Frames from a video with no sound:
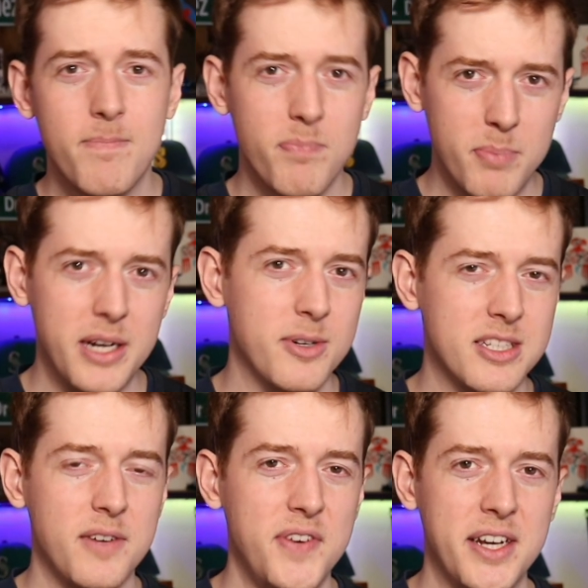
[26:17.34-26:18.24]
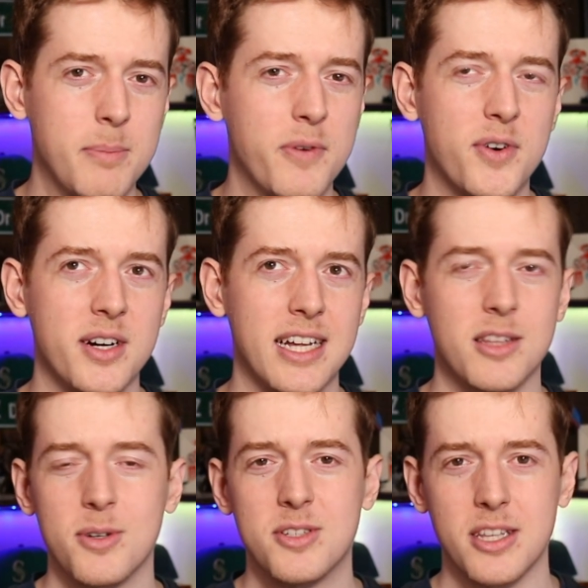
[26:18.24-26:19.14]
but it was defended before it got
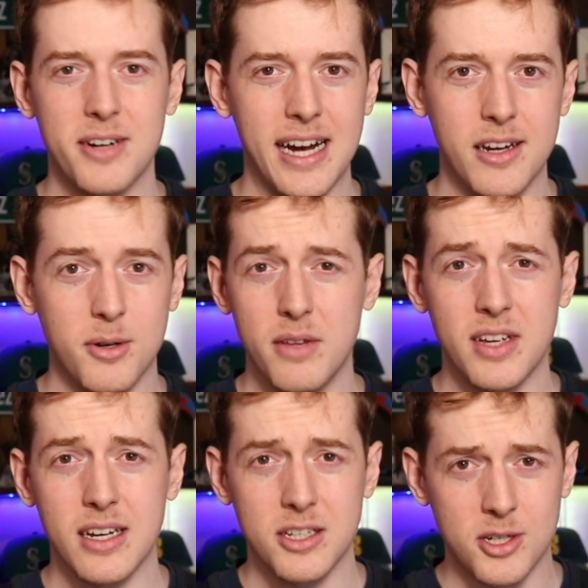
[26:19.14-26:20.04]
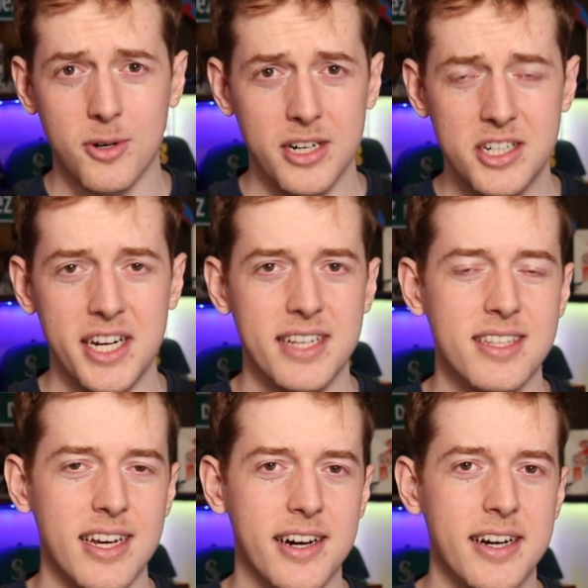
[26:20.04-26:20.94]
through, so the Kraken don't even get a scoring chance
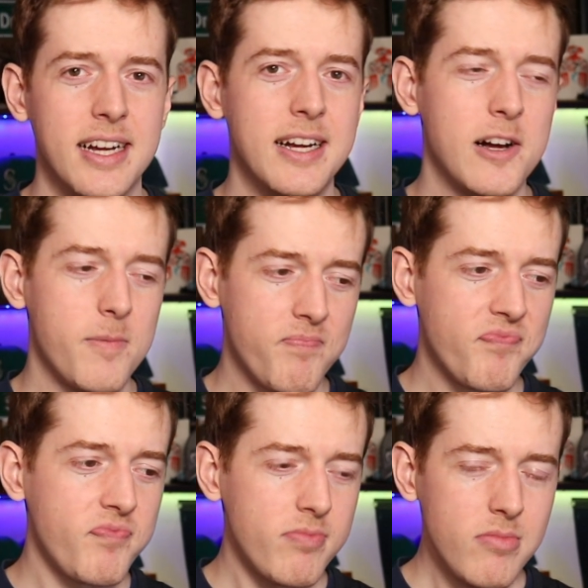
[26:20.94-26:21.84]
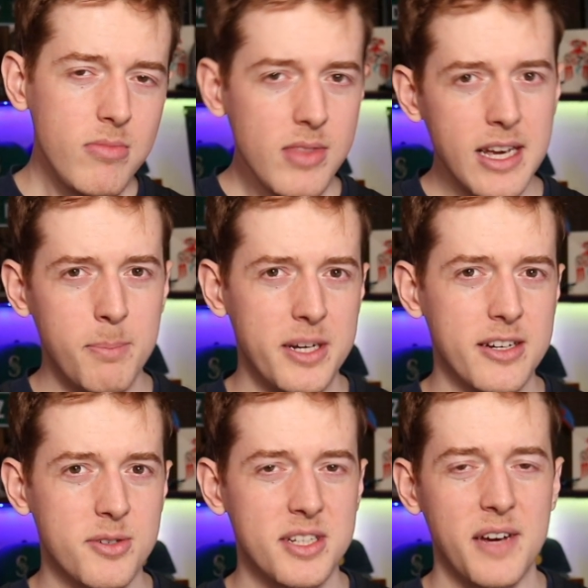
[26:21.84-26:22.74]
there. And
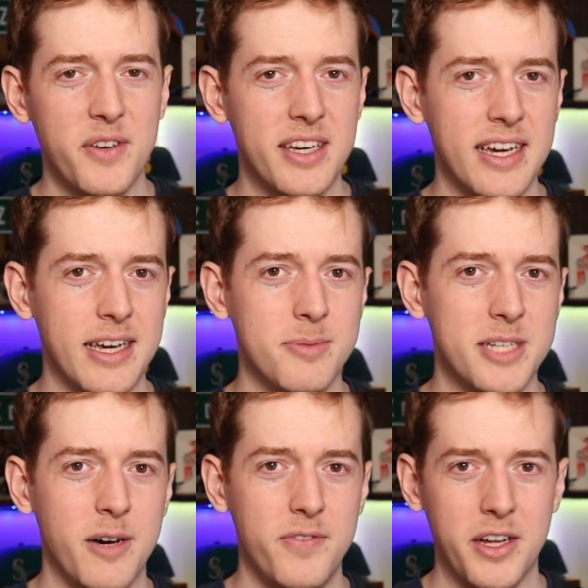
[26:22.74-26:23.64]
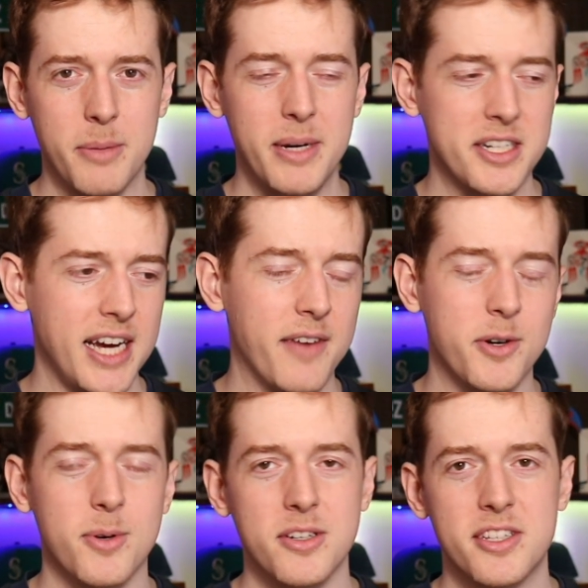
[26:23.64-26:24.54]
Beniers was definitely kicking himself on the bench
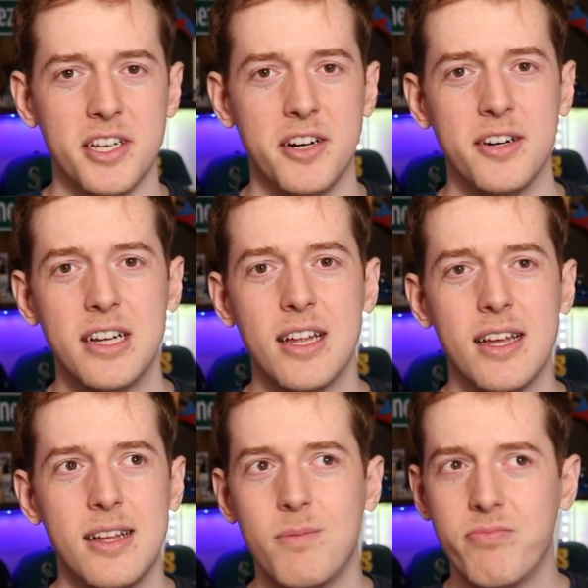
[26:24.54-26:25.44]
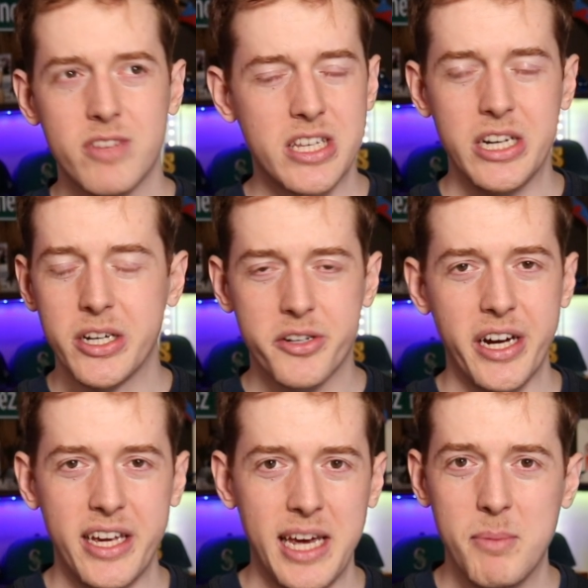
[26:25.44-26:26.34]
afterwards, so still a
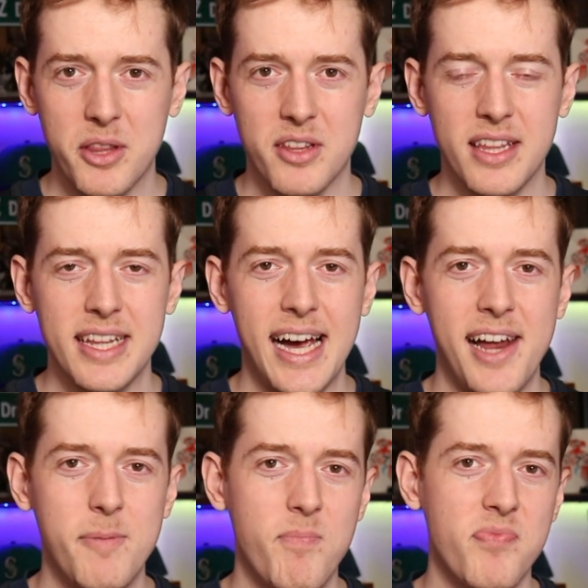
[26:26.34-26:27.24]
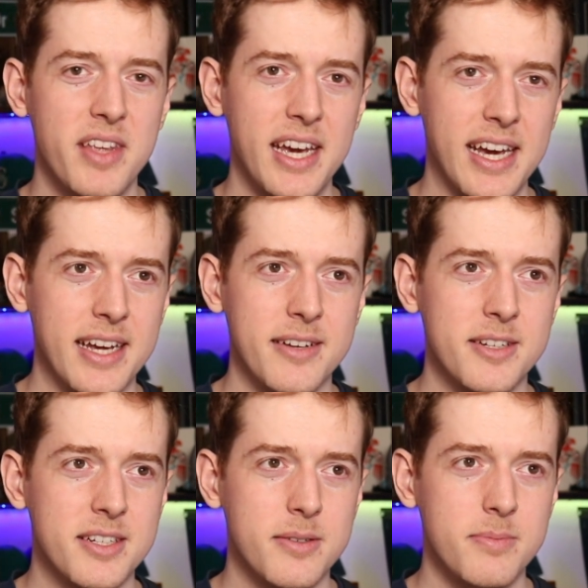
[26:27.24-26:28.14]
great game other than that. And
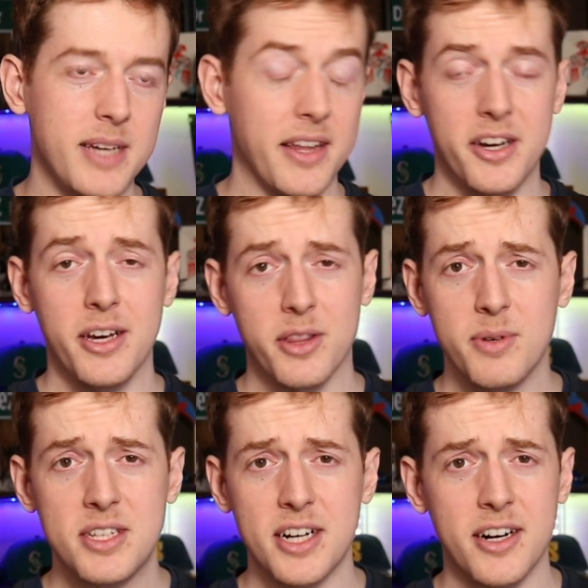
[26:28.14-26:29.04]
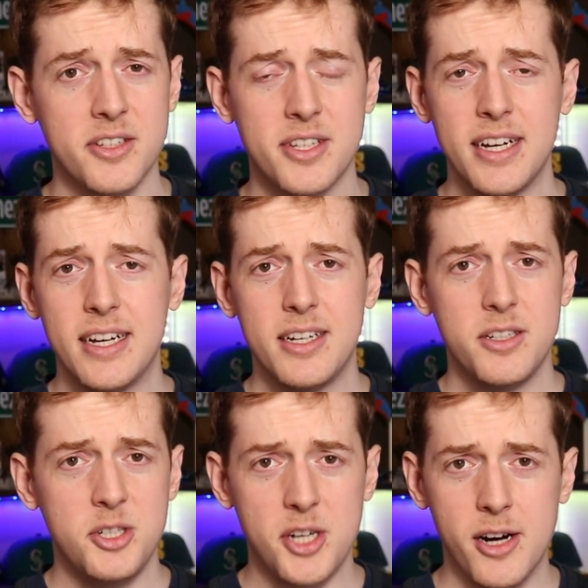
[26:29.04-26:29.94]
yeah, there you go. 3 stars,
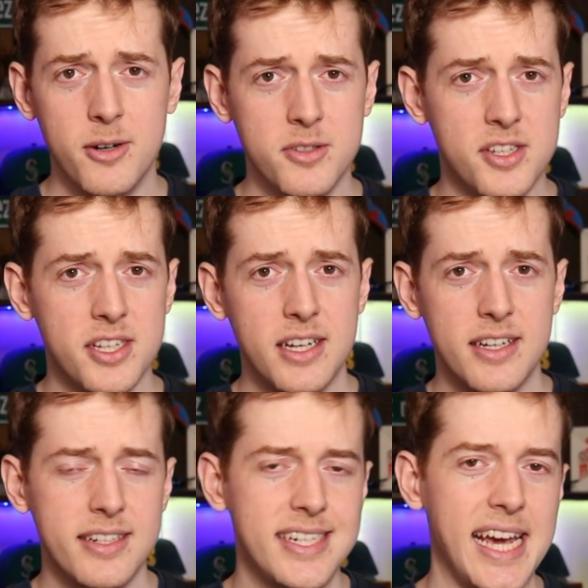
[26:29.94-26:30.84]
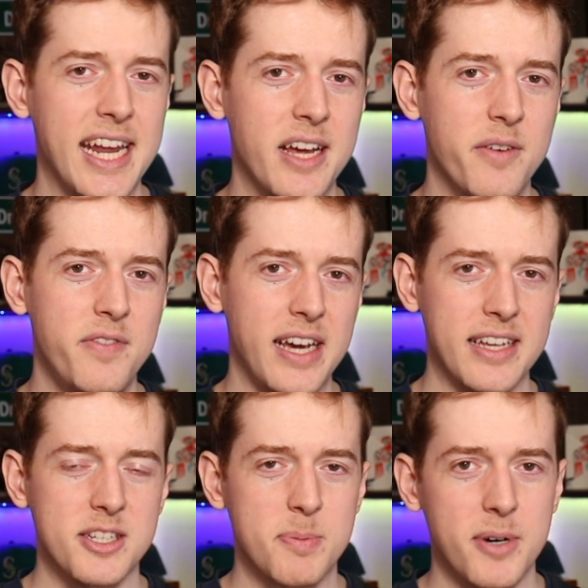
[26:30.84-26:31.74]
Jones, Tanev,
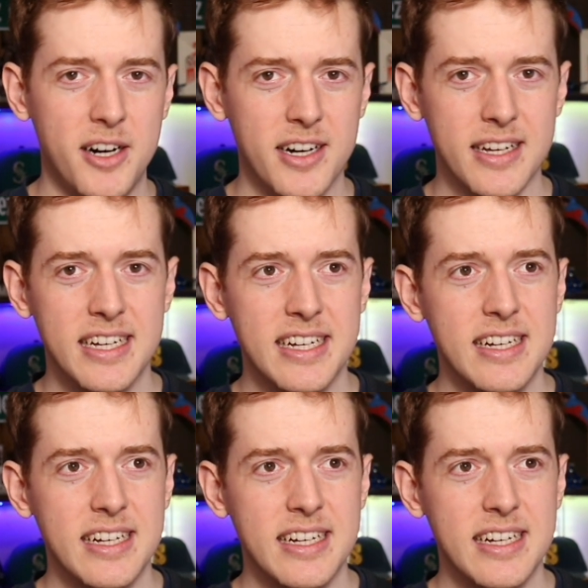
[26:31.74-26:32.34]
and Sprong.